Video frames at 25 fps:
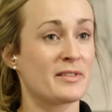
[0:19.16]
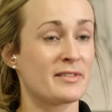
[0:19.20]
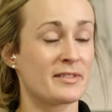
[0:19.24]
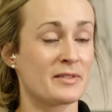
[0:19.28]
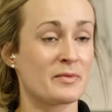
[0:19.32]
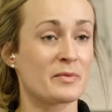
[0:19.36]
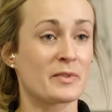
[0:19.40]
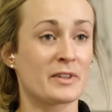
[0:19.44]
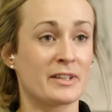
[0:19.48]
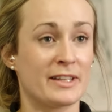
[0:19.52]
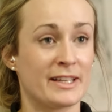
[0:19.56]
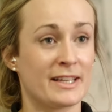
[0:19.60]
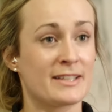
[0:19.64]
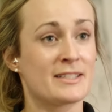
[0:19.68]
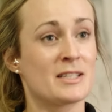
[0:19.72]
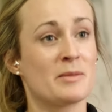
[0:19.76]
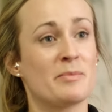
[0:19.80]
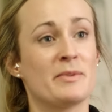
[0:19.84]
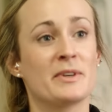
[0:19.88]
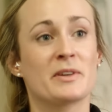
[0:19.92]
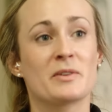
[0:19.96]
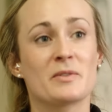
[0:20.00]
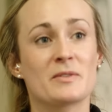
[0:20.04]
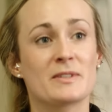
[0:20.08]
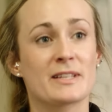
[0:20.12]
isn't really a
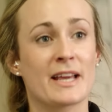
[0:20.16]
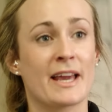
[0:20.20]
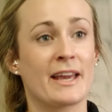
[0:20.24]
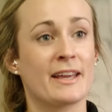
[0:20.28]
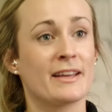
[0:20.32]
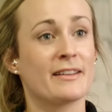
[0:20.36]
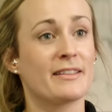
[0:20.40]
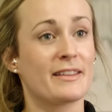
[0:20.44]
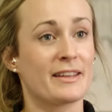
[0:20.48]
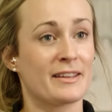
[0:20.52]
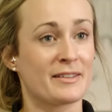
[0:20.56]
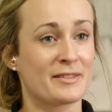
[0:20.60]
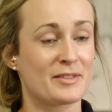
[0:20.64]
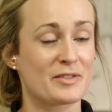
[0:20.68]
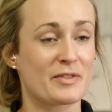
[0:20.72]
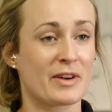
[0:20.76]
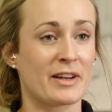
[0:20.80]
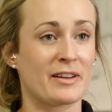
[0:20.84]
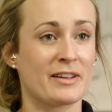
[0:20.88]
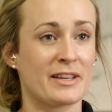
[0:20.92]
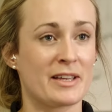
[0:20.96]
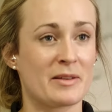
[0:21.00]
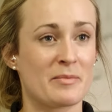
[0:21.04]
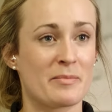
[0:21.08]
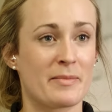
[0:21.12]
typical day at the
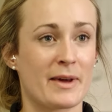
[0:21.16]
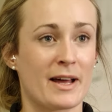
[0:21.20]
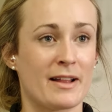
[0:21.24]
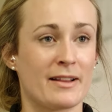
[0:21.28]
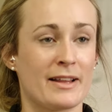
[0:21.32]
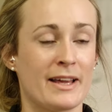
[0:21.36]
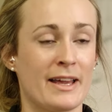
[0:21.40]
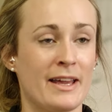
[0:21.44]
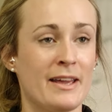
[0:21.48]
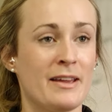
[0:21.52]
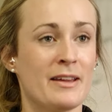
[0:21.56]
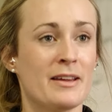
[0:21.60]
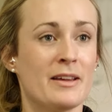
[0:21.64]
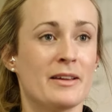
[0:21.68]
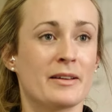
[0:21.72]
Australian Ballet.